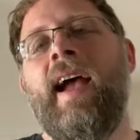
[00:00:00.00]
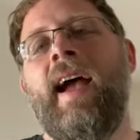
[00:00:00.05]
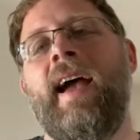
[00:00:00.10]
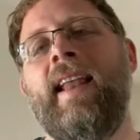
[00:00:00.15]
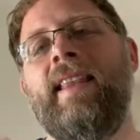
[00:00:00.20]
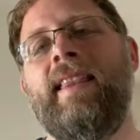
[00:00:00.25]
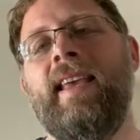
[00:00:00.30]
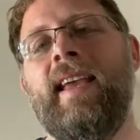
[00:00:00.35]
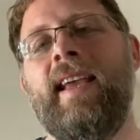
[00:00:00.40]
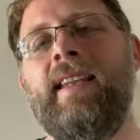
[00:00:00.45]
And
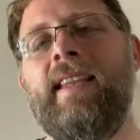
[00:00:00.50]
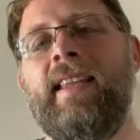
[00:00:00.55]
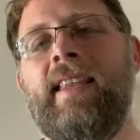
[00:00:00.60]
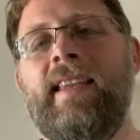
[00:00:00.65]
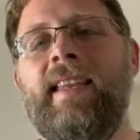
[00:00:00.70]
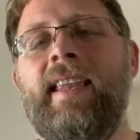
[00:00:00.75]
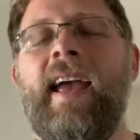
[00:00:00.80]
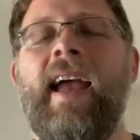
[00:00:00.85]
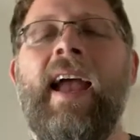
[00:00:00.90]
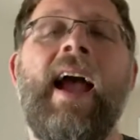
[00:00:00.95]
at the end of the
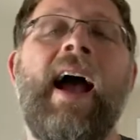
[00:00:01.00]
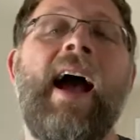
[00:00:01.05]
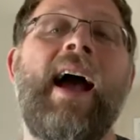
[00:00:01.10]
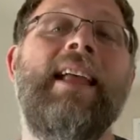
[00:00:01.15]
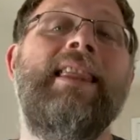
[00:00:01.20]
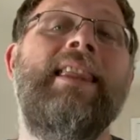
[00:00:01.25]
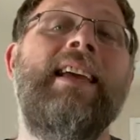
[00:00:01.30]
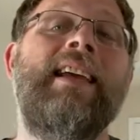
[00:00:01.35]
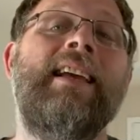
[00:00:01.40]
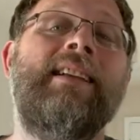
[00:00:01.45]
day, I
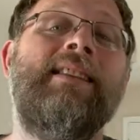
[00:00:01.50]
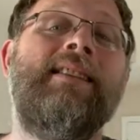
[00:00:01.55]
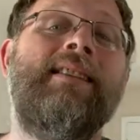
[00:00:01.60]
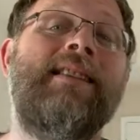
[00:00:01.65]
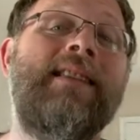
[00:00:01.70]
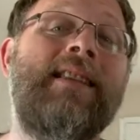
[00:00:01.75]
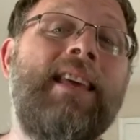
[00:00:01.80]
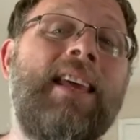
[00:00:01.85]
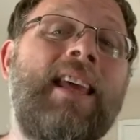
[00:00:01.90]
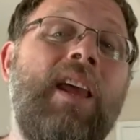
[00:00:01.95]
think it's
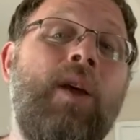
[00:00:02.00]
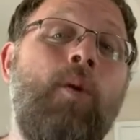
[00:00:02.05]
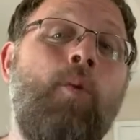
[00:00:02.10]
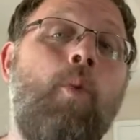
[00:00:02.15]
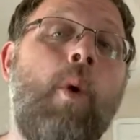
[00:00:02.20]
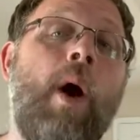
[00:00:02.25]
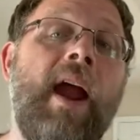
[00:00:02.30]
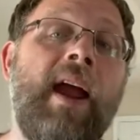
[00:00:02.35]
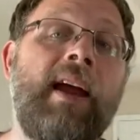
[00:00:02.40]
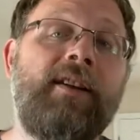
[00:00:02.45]
the
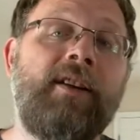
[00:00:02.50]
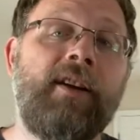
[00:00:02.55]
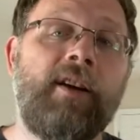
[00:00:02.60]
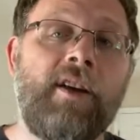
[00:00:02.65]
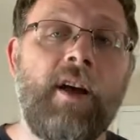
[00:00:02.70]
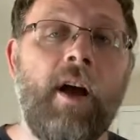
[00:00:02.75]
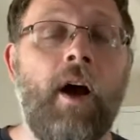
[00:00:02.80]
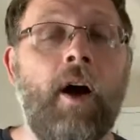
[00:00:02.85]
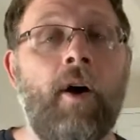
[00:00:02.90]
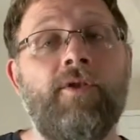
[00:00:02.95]
way to
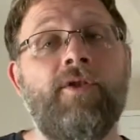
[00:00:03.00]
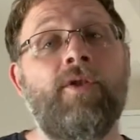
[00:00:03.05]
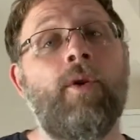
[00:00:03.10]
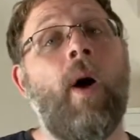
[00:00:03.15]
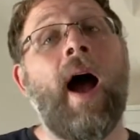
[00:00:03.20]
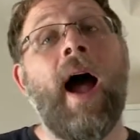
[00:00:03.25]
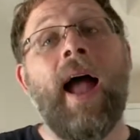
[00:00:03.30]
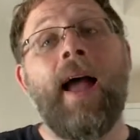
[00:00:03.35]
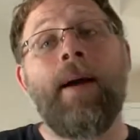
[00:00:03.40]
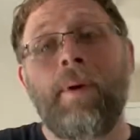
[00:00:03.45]
go. So
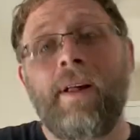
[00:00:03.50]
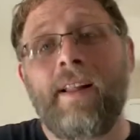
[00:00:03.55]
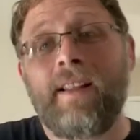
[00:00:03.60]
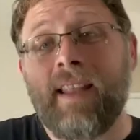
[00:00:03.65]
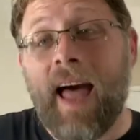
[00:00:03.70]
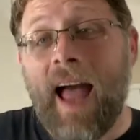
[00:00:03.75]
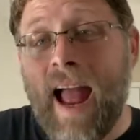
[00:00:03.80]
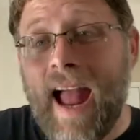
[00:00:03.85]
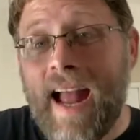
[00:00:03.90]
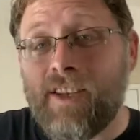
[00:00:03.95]
I am
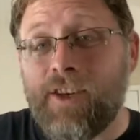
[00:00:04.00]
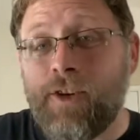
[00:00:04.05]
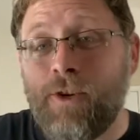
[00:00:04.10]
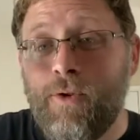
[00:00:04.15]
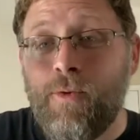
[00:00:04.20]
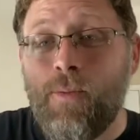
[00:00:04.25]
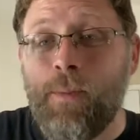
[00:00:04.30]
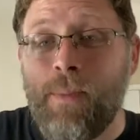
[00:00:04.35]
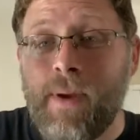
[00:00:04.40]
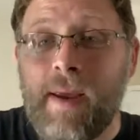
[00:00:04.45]
glad
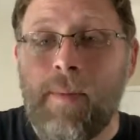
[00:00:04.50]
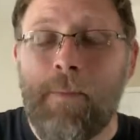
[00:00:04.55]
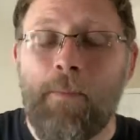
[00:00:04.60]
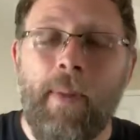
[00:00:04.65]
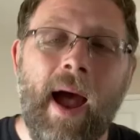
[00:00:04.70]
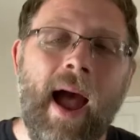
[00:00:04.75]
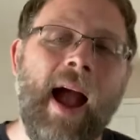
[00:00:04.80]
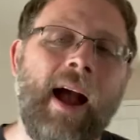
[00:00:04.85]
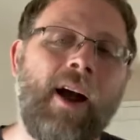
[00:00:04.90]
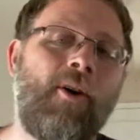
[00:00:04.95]
to be
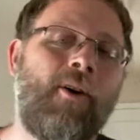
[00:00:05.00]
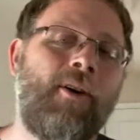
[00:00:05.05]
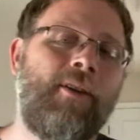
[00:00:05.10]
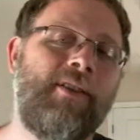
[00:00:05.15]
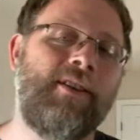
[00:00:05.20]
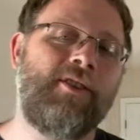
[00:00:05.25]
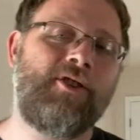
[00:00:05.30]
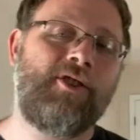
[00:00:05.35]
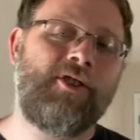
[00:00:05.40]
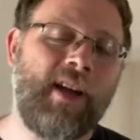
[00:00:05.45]
back on
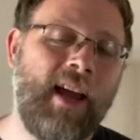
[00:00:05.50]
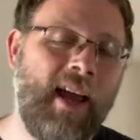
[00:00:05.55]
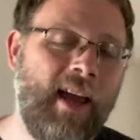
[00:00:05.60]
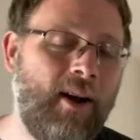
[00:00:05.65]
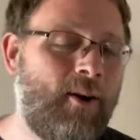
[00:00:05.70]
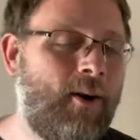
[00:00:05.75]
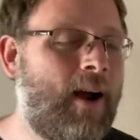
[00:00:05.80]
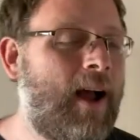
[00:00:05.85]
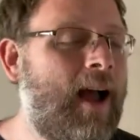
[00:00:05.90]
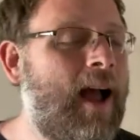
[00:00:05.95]
this
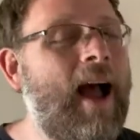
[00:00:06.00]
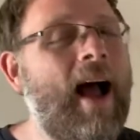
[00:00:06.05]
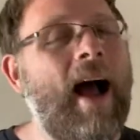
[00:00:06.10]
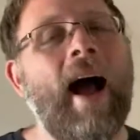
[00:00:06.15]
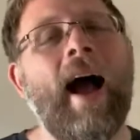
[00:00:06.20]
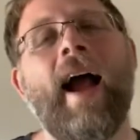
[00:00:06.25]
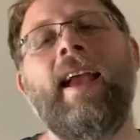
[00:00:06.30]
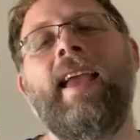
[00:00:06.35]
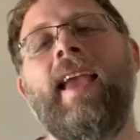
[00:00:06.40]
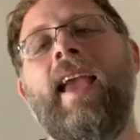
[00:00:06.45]
channel.
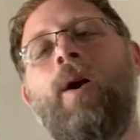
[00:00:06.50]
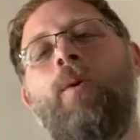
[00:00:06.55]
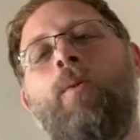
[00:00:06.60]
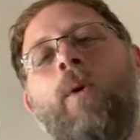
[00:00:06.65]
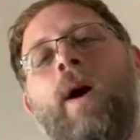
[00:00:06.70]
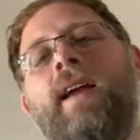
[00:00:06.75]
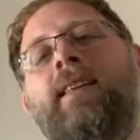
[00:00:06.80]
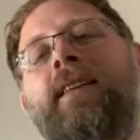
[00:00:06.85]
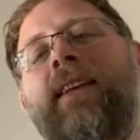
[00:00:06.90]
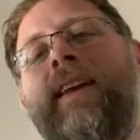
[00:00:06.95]
I can't
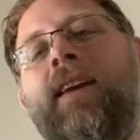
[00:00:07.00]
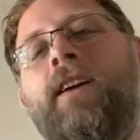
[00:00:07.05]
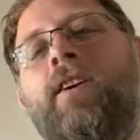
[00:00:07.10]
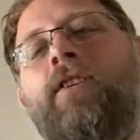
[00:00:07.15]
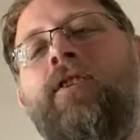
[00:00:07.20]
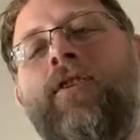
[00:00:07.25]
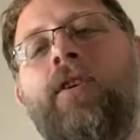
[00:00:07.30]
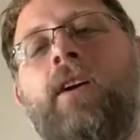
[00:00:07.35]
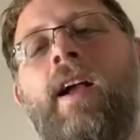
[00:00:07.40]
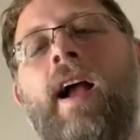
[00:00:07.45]
wait to hear
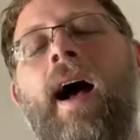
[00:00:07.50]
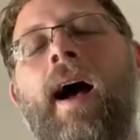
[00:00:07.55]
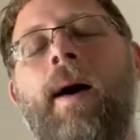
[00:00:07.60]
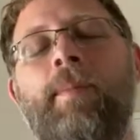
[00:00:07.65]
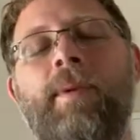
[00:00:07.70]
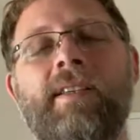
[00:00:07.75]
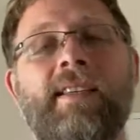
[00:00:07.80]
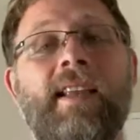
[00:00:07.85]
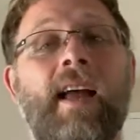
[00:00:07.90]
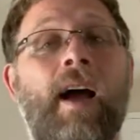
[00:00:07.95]
your
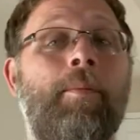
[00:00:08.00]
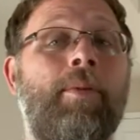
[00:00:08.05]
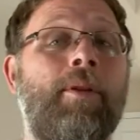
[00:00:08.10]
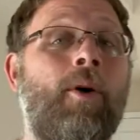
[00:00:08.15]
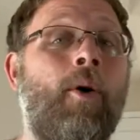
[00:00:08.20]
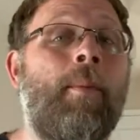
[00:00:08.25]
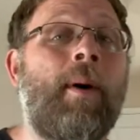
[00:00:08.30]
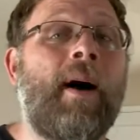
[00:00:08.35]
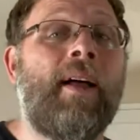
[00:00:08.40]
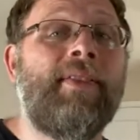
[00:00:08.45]
comments down
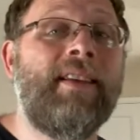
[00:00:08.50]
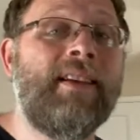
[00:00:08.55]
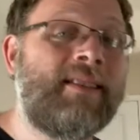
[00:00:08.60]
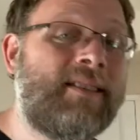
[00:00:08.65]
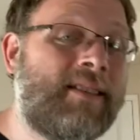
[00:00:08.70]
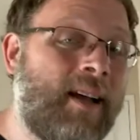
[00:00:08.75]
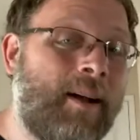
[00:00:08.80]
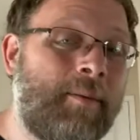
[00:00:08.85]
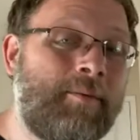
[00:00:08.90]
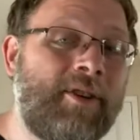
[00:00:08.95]
below about this
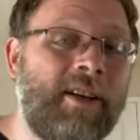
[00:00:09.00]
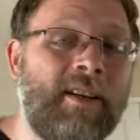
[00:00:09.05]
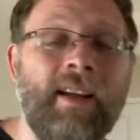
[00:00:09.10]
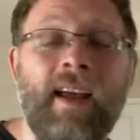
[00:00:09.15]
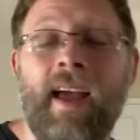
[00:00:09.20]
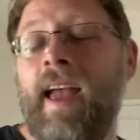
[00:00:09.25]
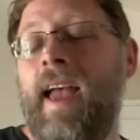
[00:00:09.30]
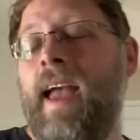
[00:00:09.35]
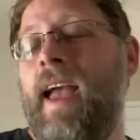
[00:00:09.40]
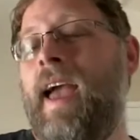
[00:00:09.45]
subject.
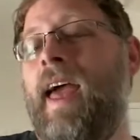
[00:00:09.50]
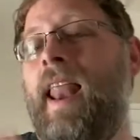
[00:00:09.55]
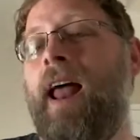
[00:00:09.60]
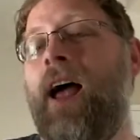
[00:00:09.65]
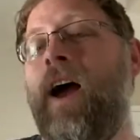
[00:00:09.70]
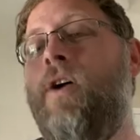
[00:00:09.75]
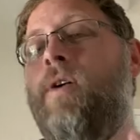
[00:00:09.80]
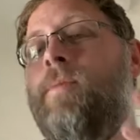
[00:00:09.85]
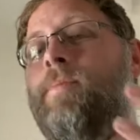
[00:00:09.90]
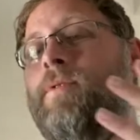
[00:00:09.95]
And I
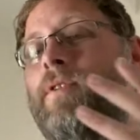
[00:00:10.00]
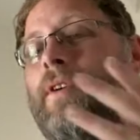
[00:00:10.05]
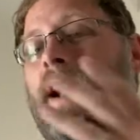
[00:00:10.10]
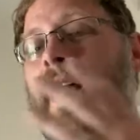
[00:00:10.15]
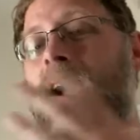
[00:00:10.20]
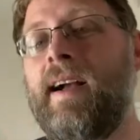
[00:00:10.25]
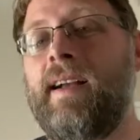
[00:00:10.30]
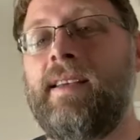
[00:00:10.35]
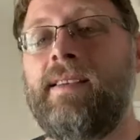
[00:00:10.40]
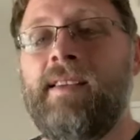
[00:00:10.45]
hope you
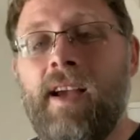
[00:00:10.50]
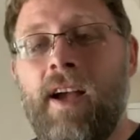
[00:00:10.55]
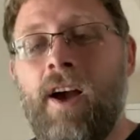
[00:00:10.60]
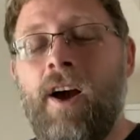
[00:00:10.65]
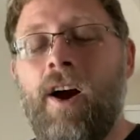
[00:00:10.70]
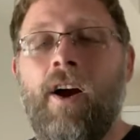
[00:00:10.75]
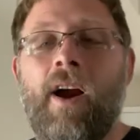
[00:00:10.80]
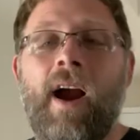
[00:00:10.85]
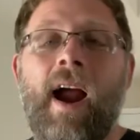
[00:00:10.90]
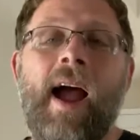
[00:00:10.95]
guys
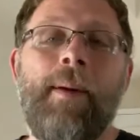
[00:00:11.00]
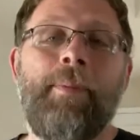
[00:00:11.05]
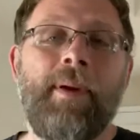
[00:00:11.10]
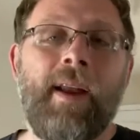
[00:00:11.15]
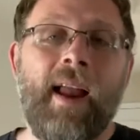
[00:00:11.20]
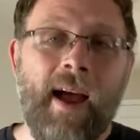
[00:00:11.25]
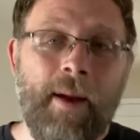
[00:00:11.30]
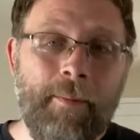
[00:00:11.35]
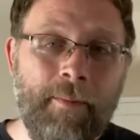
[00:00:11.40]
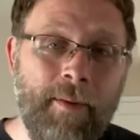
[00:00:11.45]
are happy
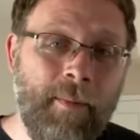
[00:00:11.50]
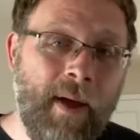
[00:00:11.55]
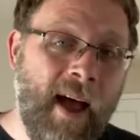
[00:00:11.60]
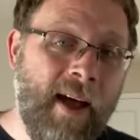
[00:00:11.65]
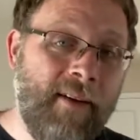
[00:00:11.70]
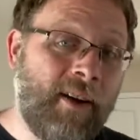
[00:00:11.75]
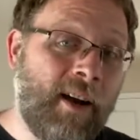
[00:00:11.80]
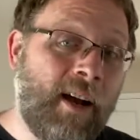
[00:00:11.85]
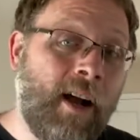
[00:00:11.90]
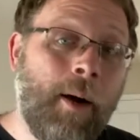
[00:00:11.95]
to have me
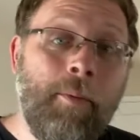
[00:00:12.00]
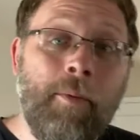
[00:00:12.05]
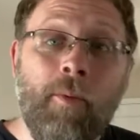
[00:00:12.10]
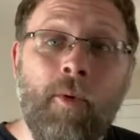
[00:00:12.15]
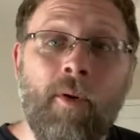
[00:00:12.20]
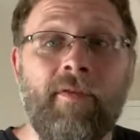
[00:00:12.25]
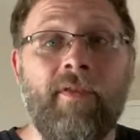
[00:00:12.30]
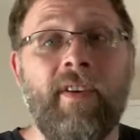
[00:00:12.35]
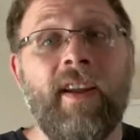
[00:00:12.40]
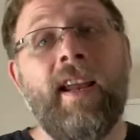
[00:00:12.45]
having a couple
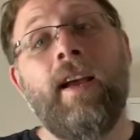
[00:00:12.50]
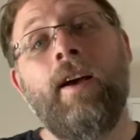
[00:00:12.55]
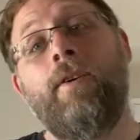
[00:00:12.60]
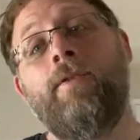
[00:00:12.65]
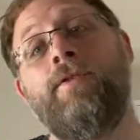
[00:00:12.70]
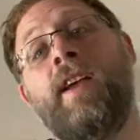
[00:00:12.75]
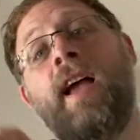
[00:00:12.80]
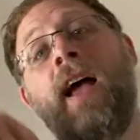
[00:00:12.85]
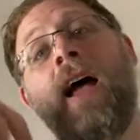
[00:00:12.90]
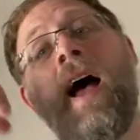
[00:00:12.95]
more
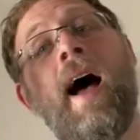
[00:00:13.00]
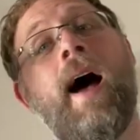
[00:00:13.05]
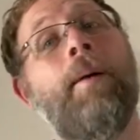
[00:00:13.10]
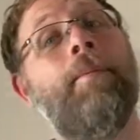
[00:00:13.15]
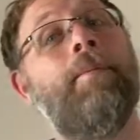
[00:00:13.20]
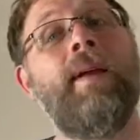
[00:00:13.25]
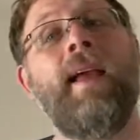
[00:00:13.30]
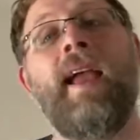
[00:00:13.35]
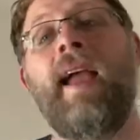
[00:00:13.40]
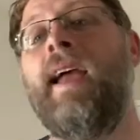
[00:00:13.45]
videos. I'm
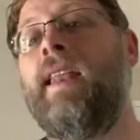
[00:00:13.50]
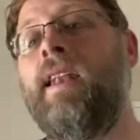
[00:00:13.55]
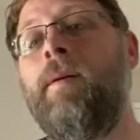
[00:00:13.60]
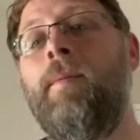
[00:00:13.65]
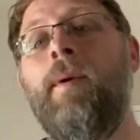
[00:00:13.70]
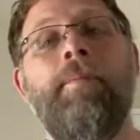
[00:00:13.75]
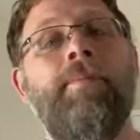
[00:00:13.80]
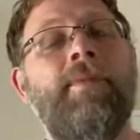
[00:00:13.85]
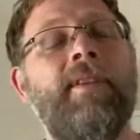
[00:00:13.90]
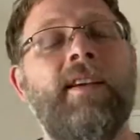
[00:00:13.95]
going to be hitting them
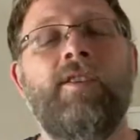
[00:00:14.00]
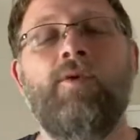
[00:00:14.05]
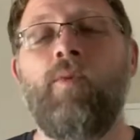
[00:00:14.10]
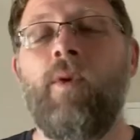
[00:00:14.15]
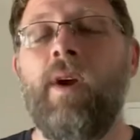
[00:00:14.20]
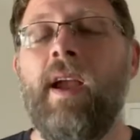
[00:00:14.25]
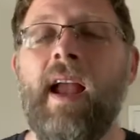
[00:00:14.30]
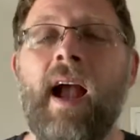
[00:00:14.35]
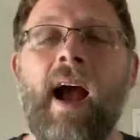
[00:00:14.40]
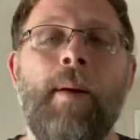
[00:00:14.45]
up this
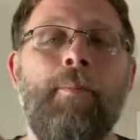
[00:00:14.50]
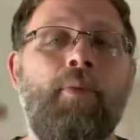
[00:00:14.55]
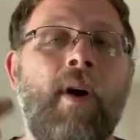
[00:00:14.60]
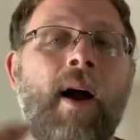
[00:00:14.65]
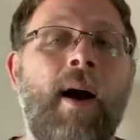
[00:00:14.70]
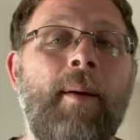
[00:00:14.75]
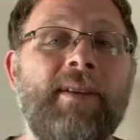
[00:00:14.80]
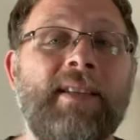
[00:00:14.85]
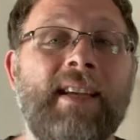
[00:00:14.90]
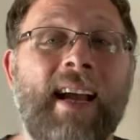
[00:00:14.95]
week. I
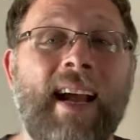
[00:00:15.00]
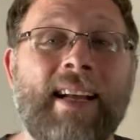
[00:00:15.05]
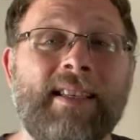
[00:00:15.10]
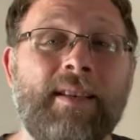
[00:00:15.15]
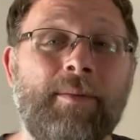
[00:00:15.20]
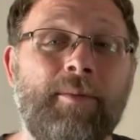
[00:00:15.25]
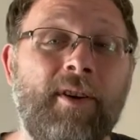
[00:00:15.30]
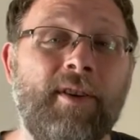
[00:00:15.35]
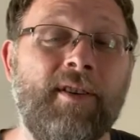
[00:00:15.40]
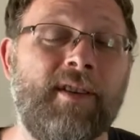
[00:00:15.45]
promise I got
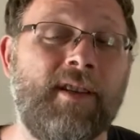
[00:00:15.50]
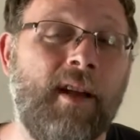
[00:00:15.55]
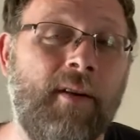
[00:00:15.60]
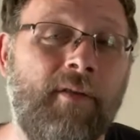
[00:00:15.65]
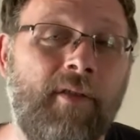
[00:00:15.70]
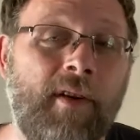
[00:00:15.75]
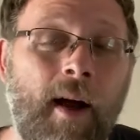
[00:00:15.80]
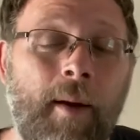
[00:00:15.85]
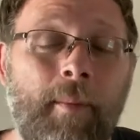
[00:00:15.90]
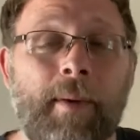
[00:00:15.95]
some good stuff
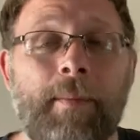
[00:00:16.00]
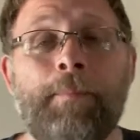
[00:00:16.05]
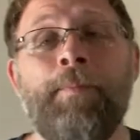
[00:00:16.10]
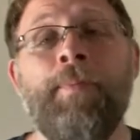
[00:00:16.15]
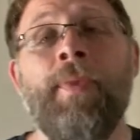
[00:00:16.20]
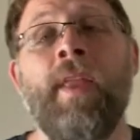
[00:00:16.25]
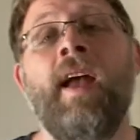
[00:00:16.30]
coming.